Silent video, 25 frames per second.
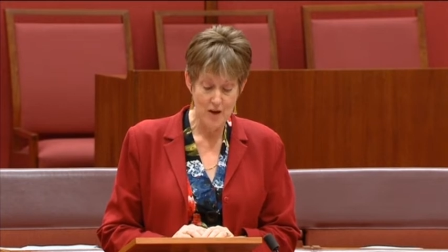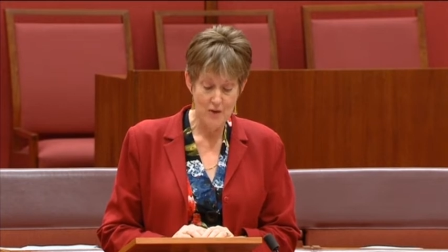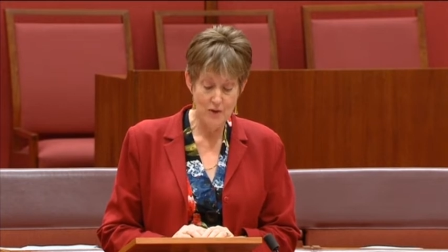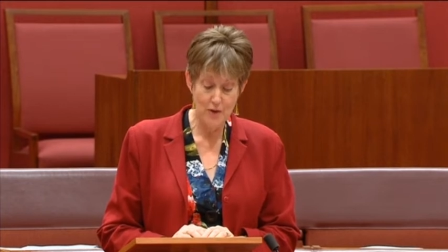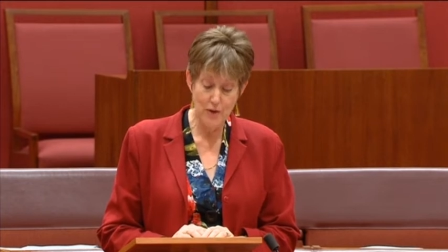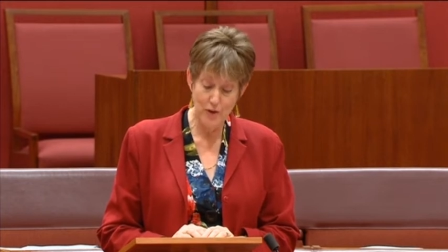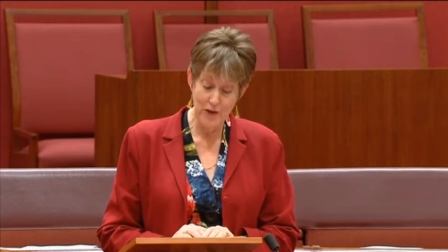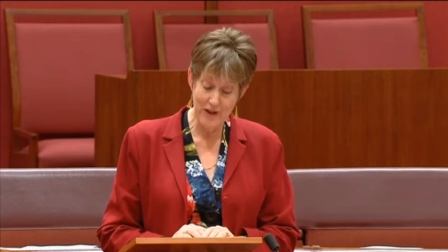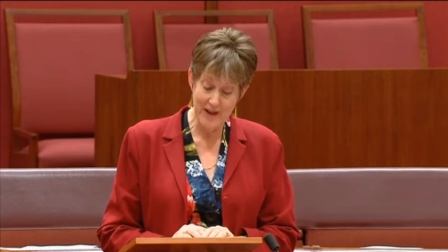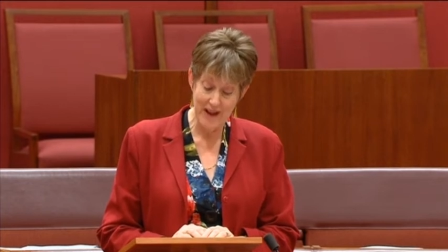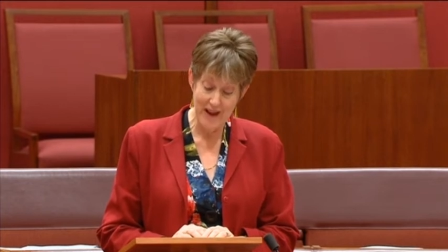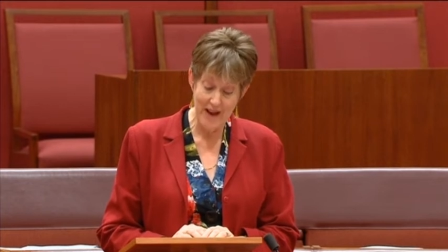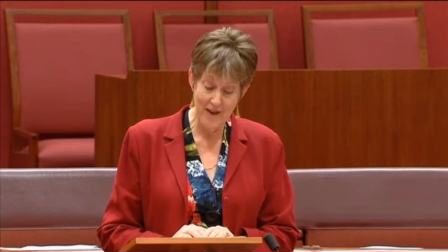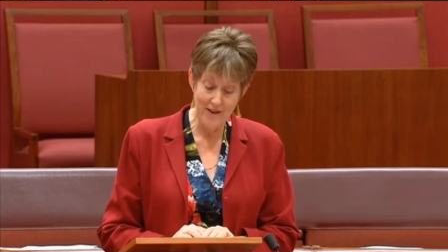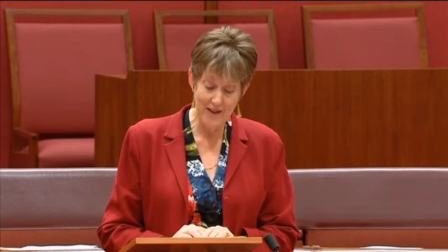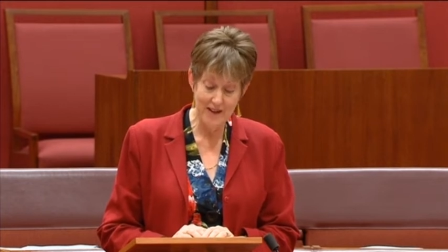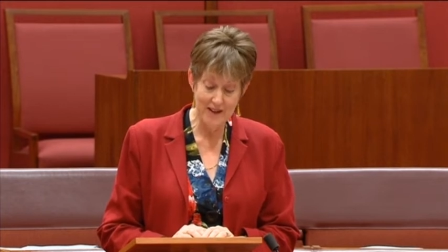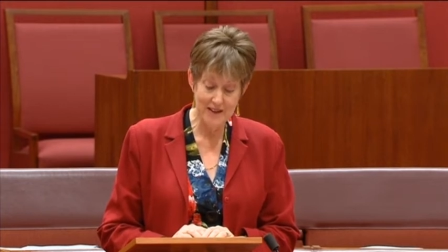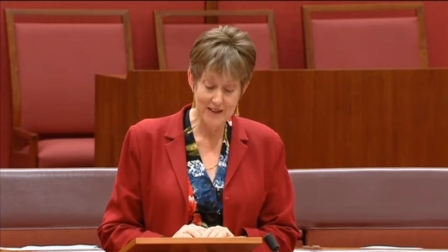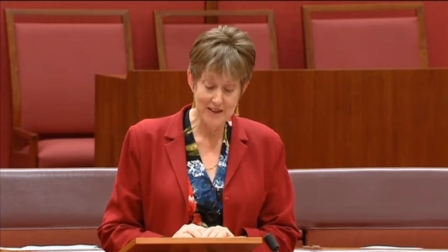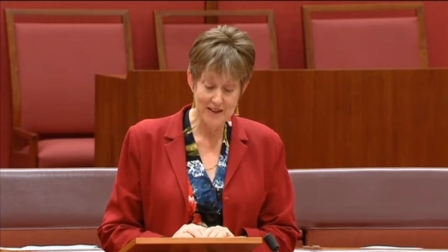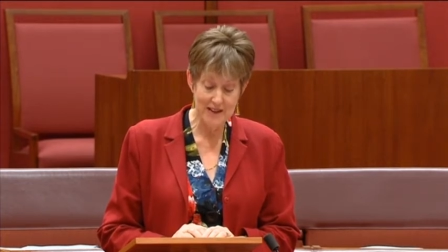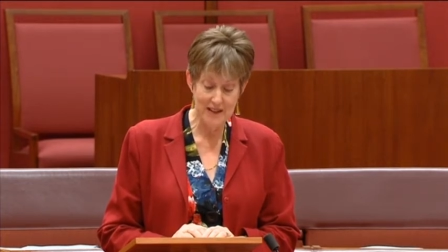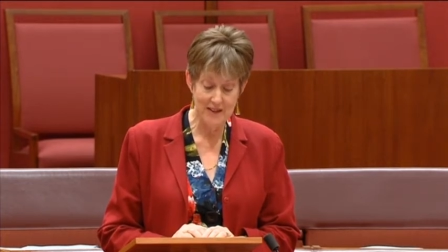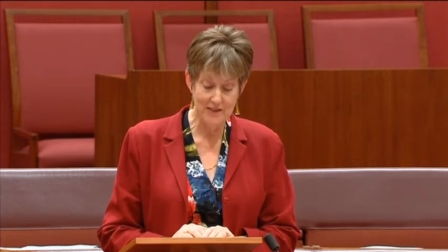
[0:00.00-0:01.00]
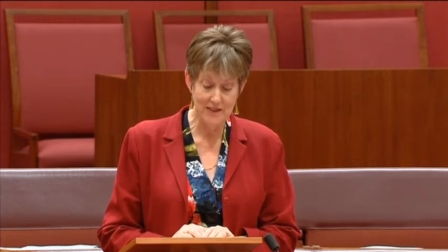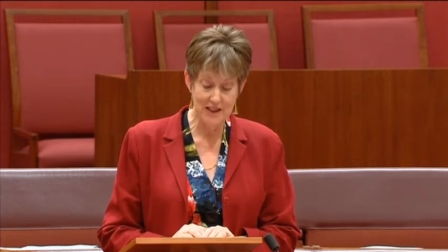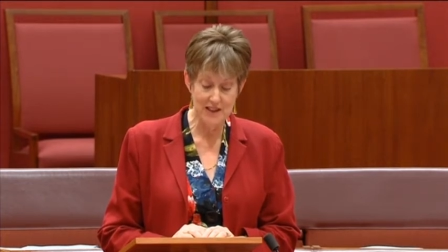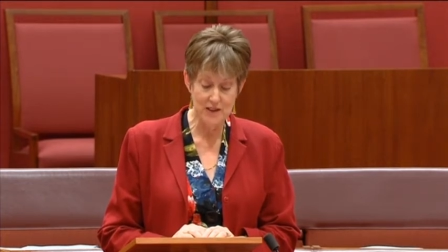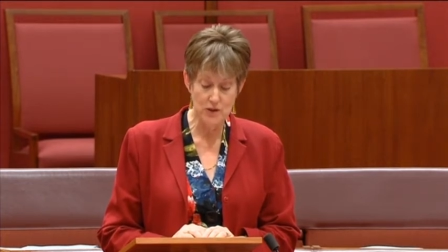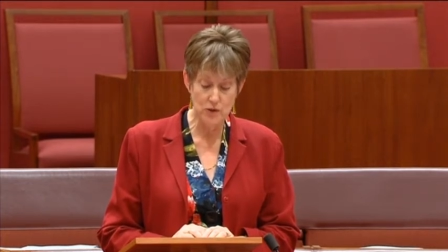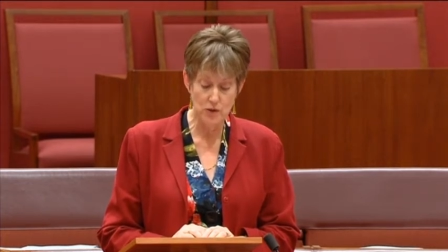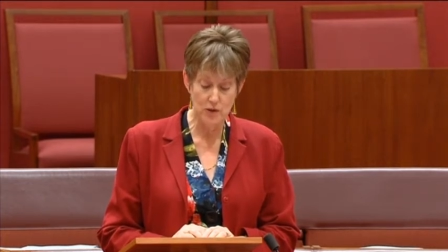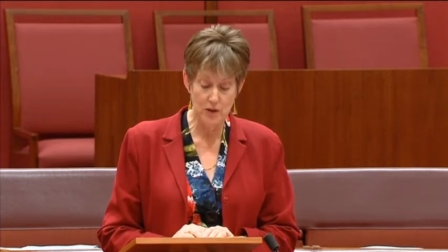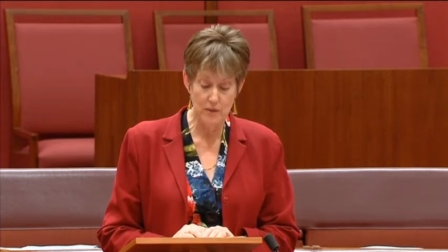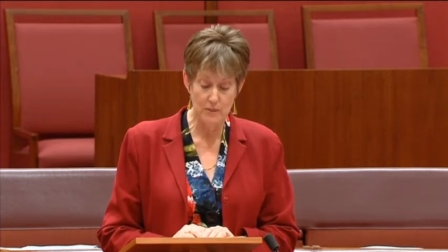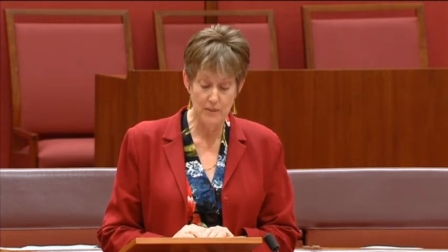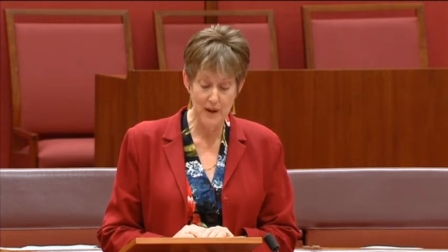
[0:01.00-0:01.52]
for an hour and then
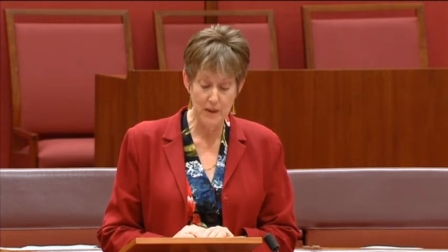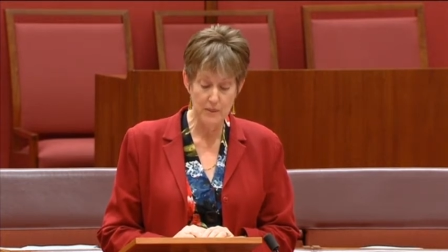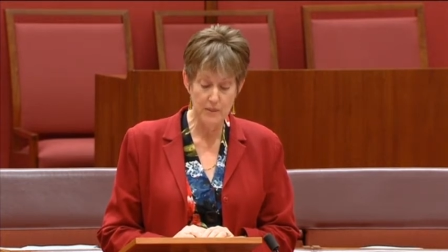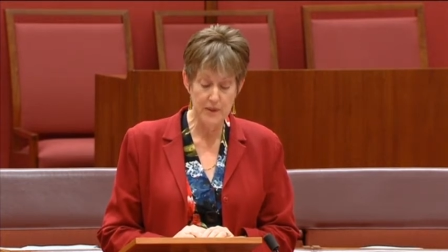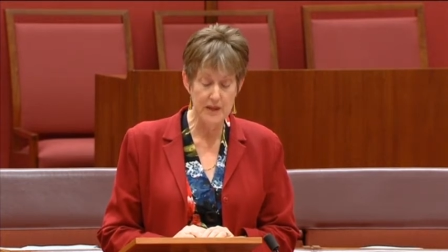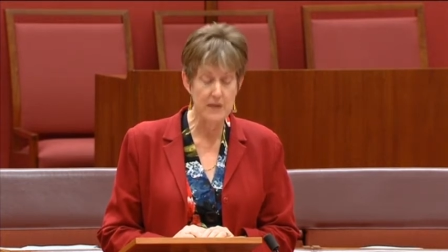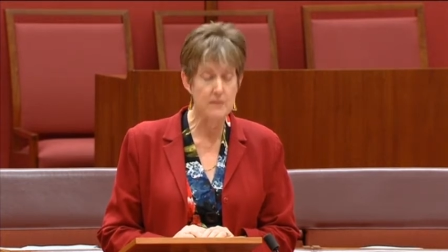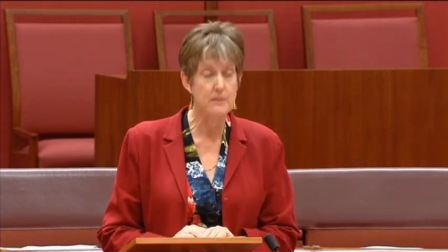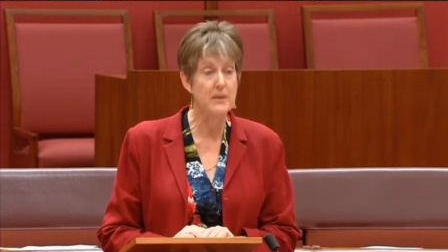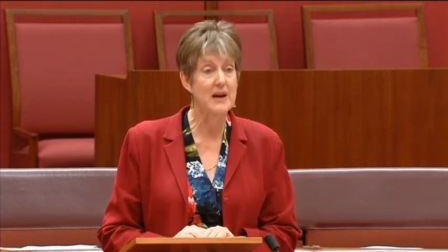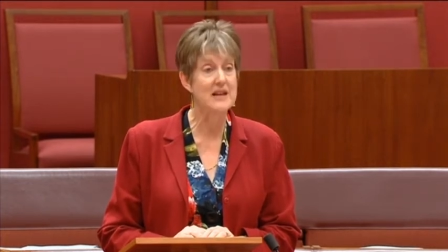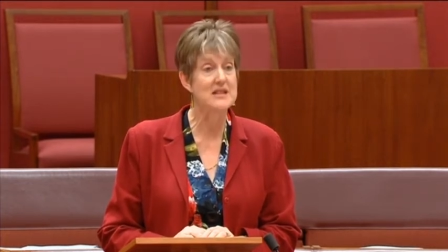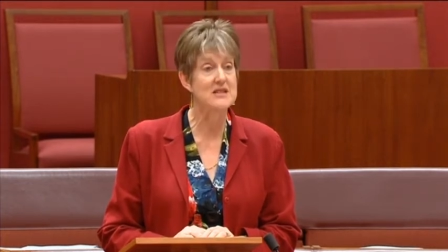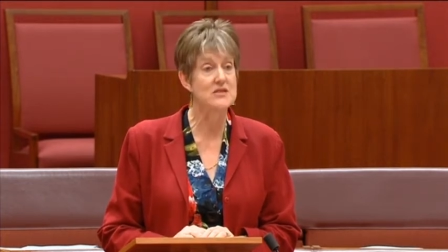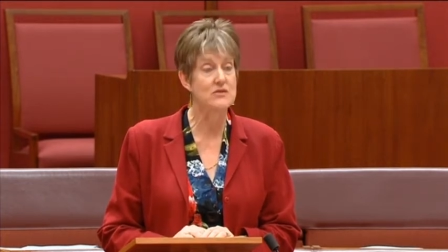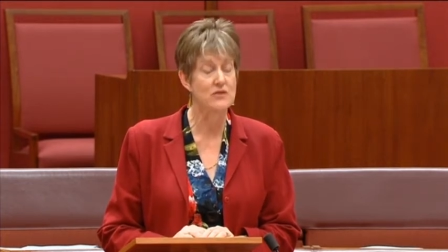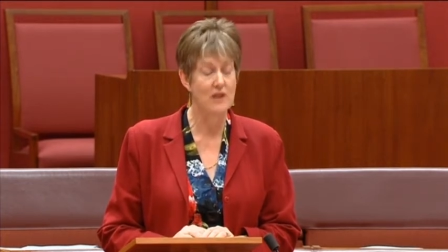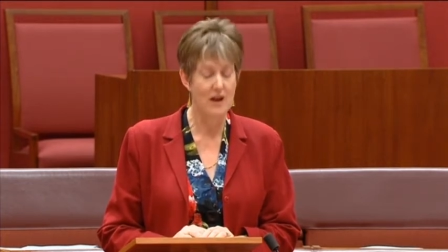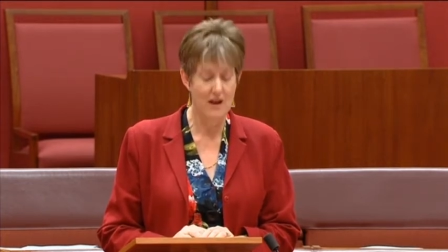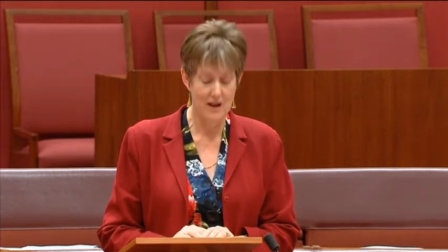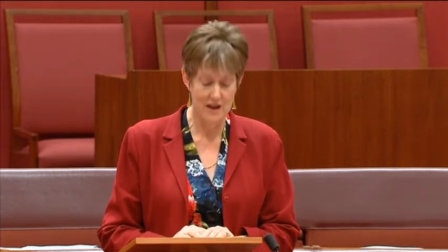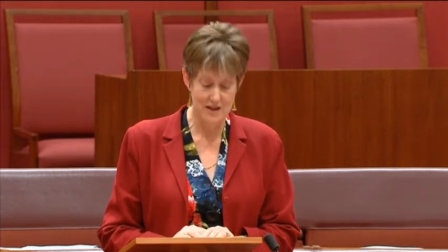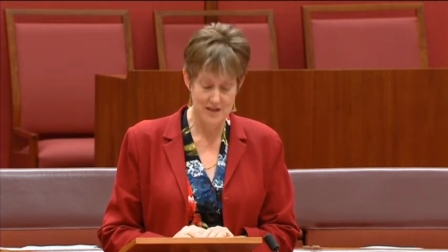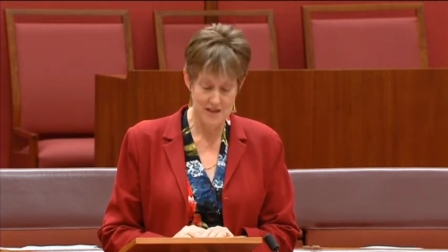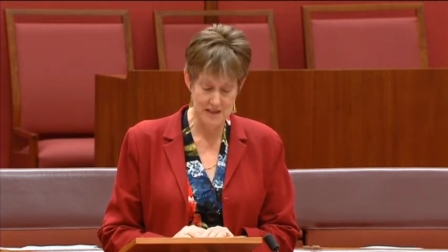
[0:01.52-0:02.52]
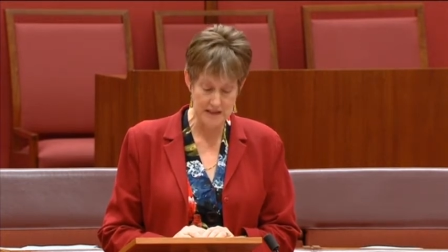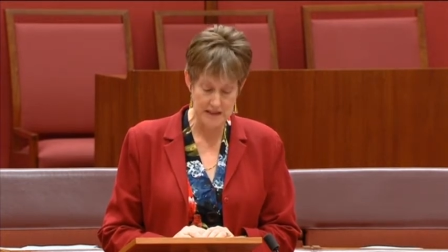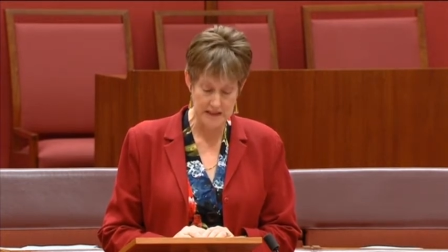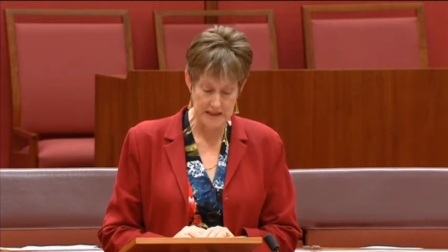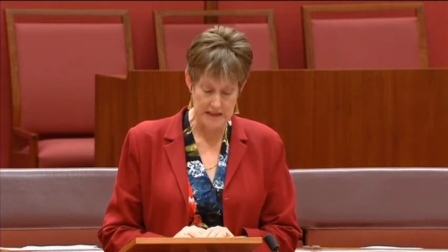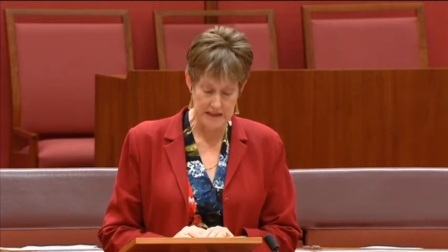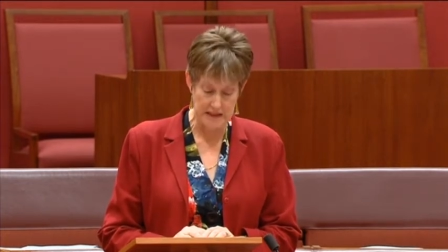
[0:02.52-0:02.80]
took a bumpy bus ride